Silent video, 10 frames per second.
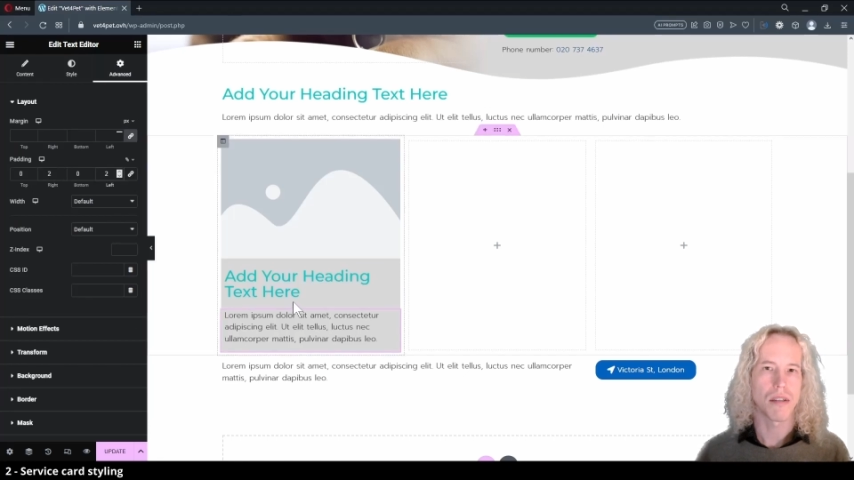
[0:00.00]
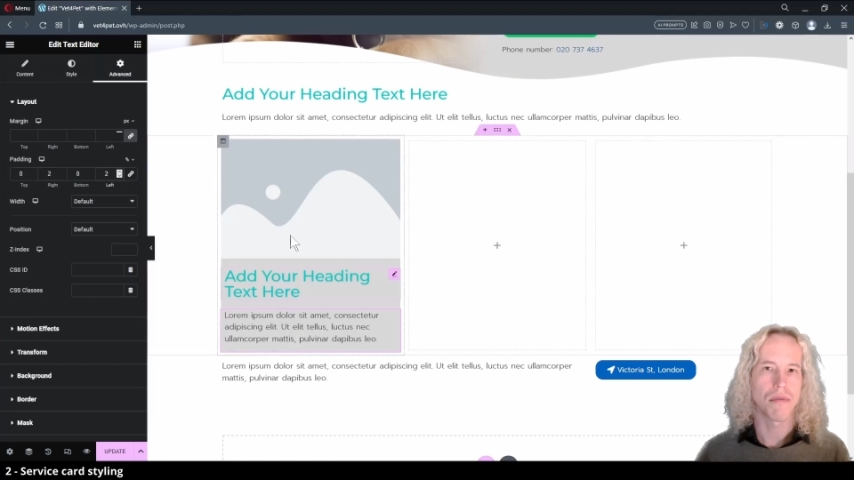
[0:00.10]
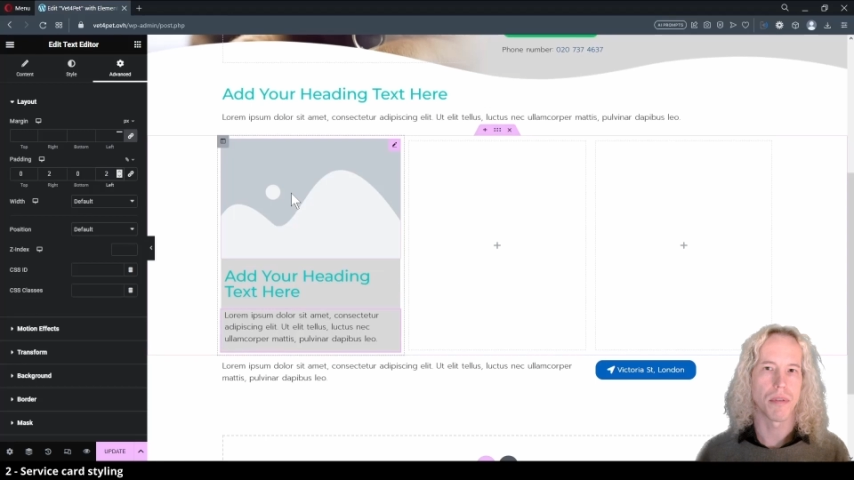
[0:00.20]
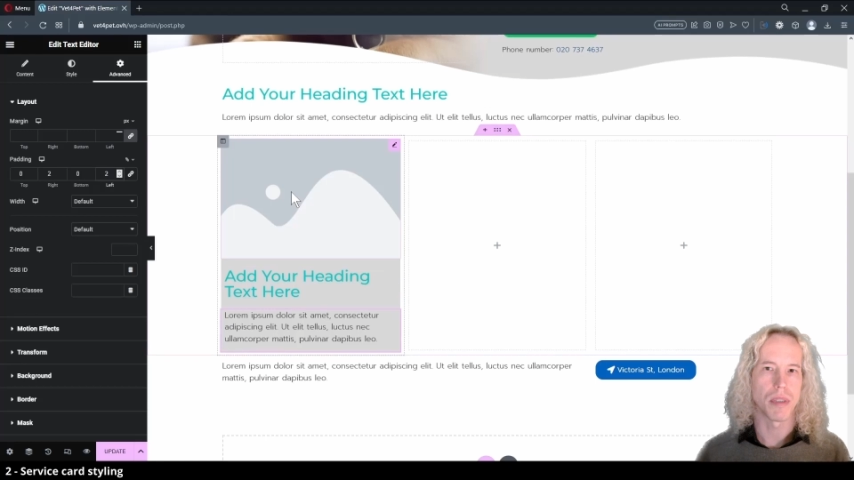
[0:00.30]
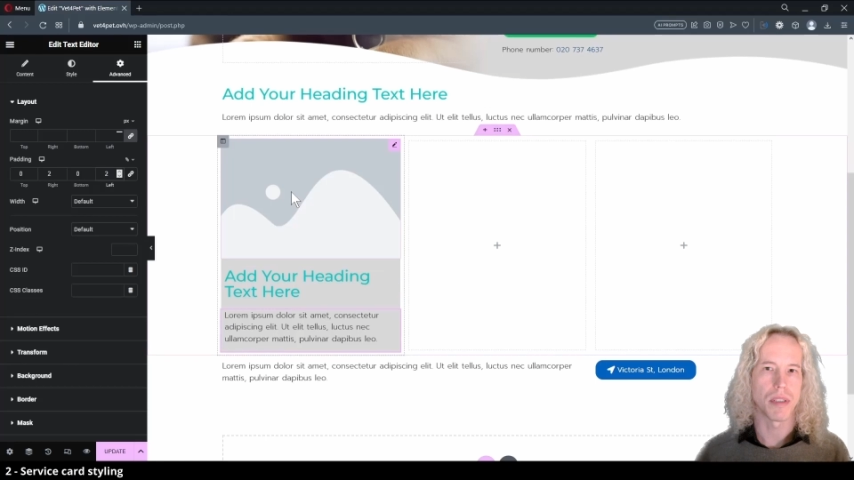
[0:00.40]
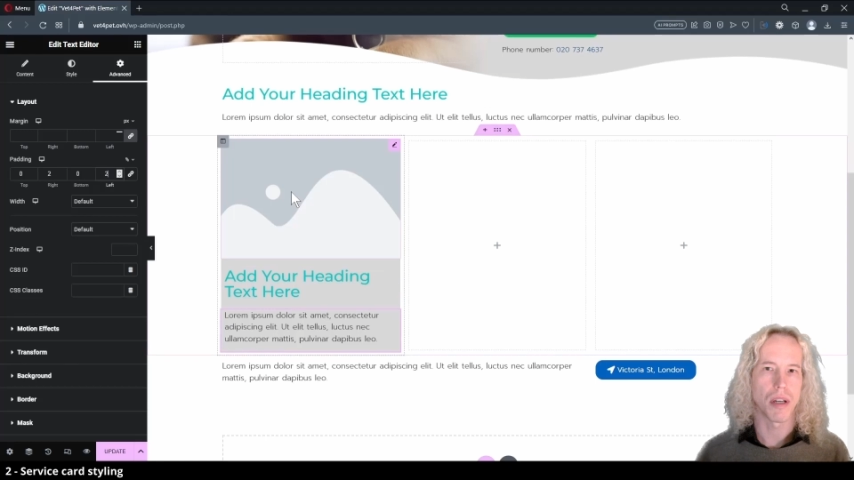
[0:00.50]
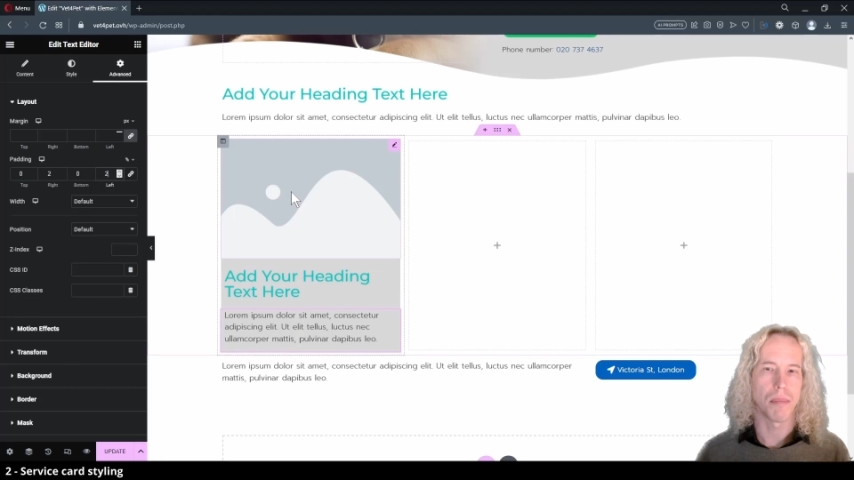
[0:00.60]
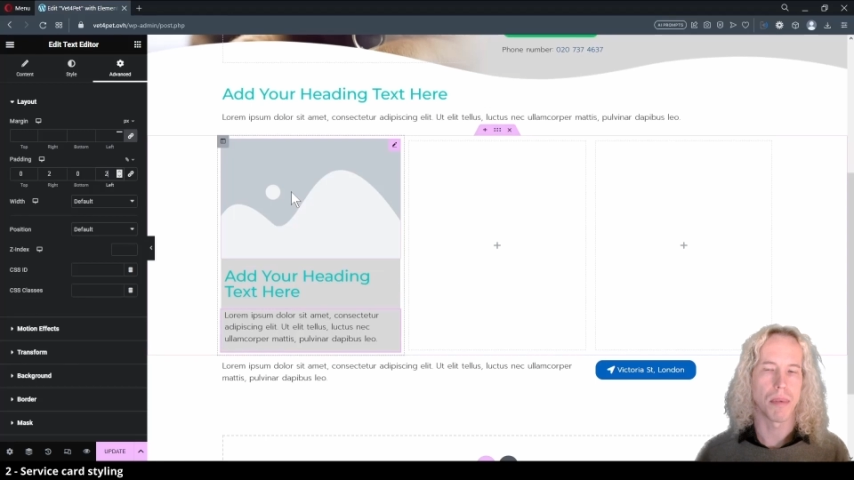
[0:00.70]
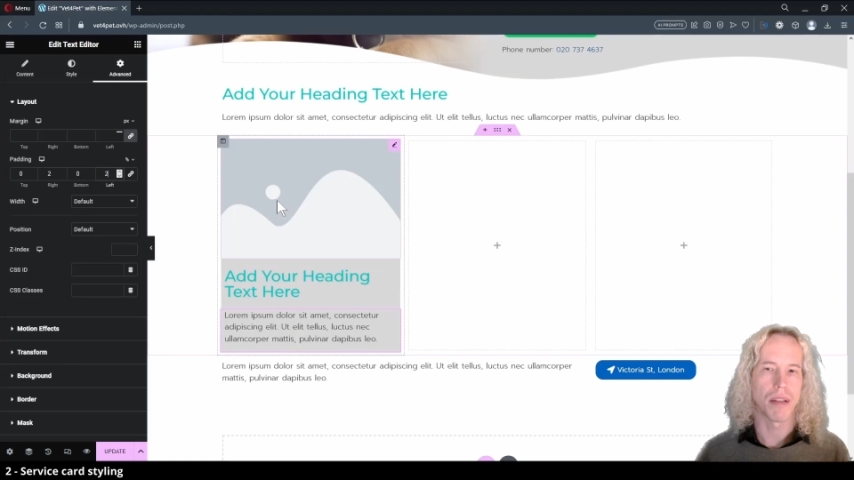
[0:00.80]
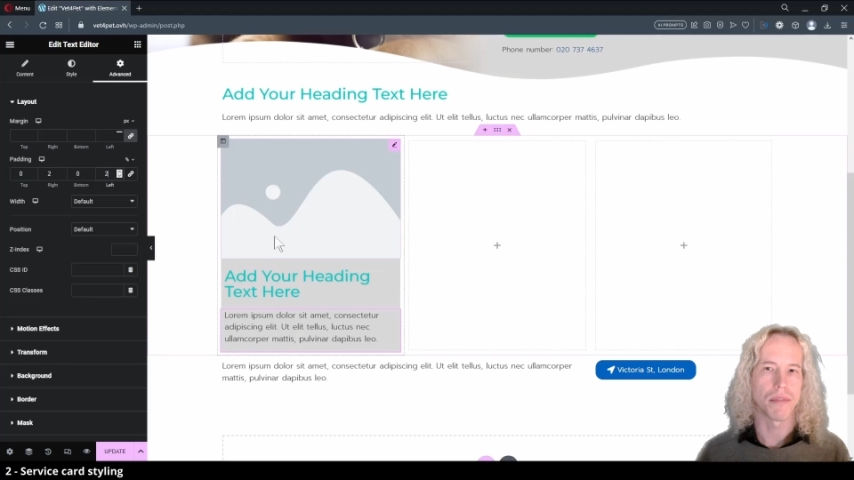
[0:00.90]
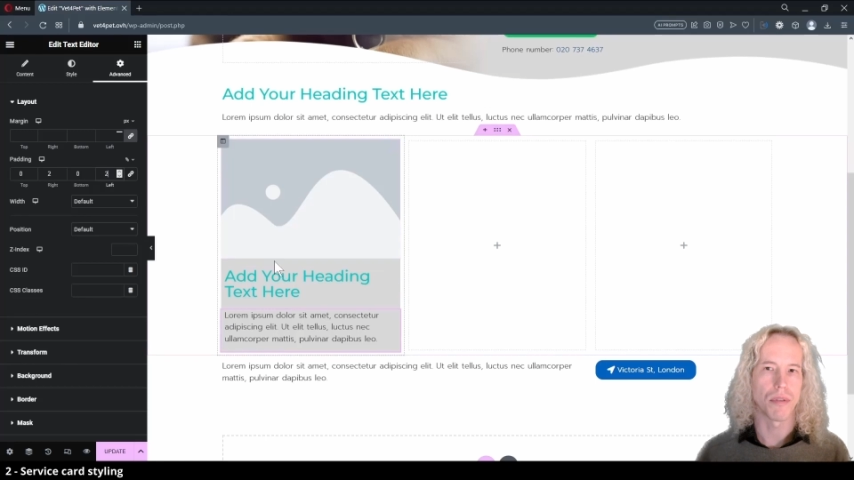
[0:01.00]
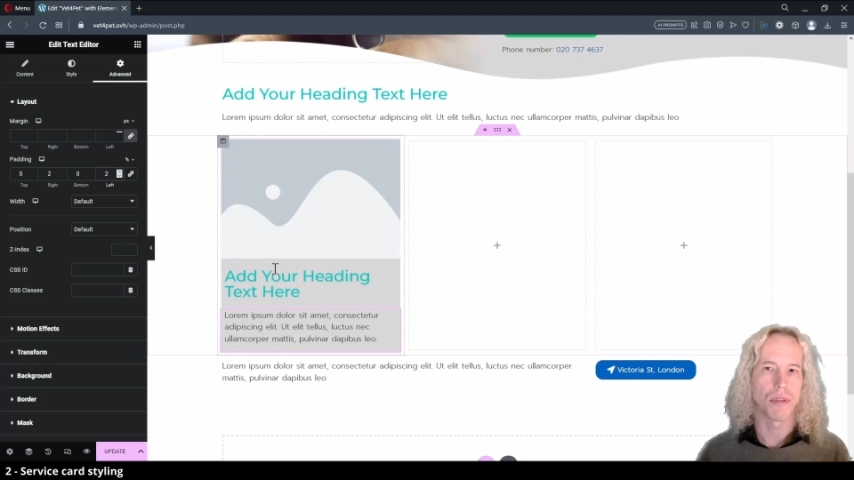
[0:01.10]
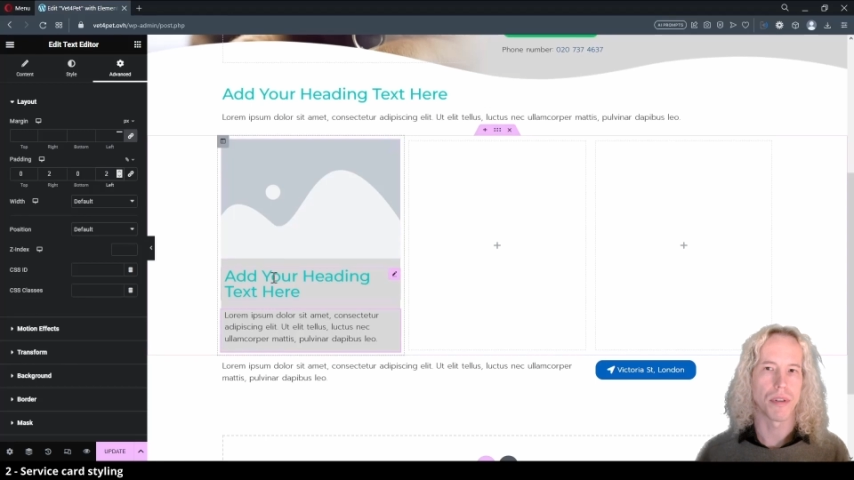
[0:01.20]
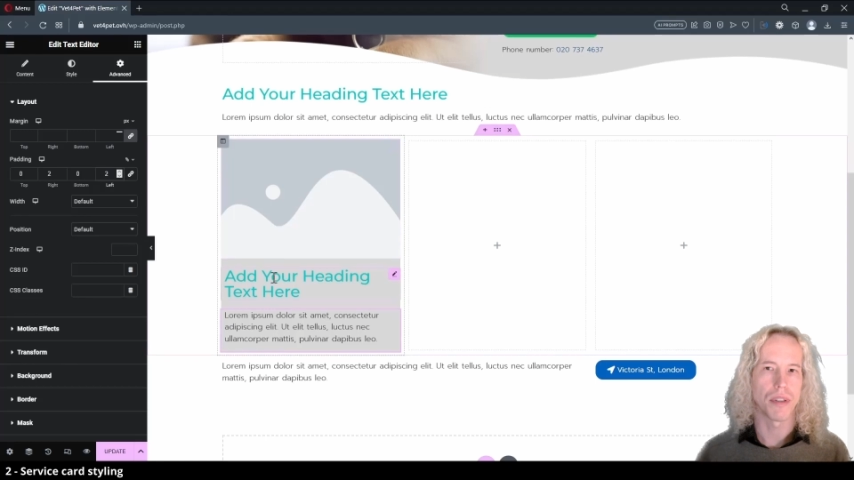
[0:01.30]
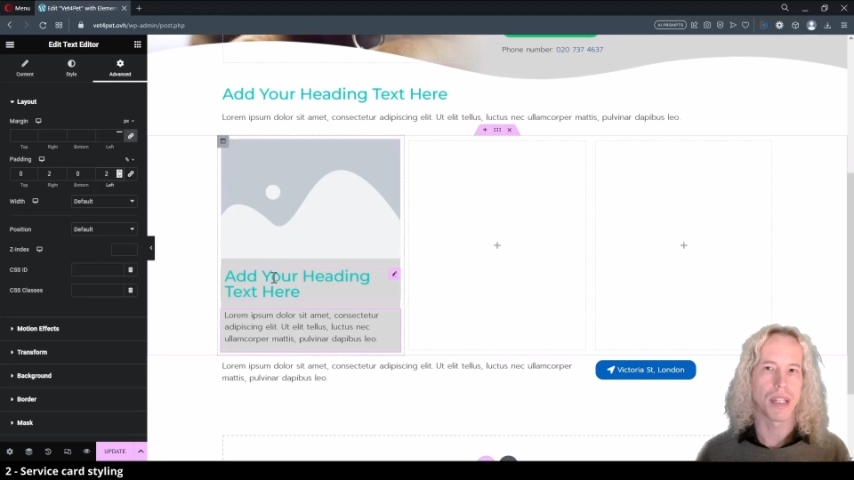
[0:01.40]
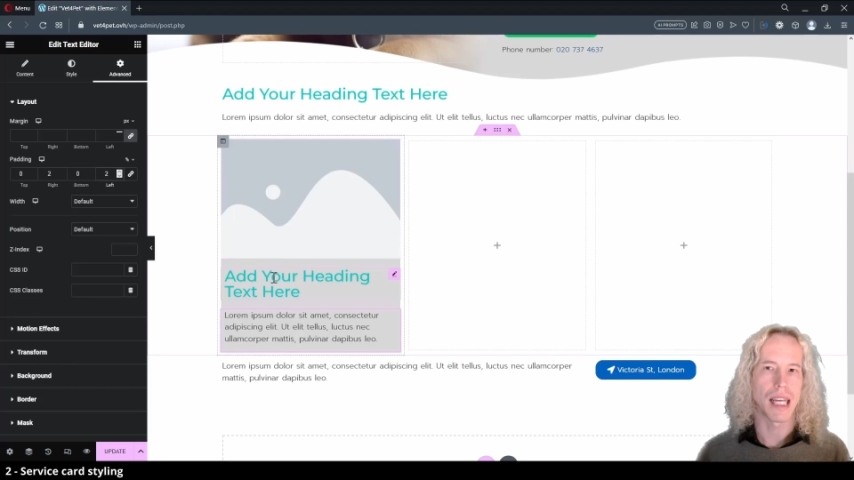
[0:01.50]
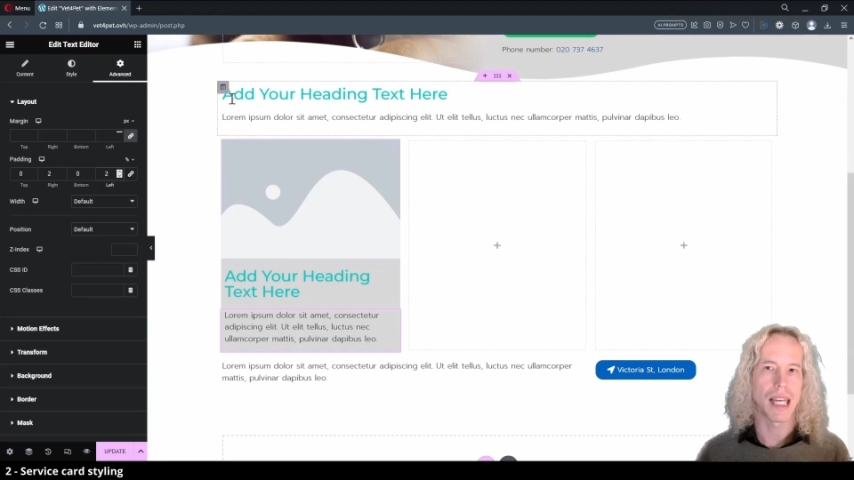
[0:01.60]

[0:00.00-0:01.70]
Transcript: from the top left corner,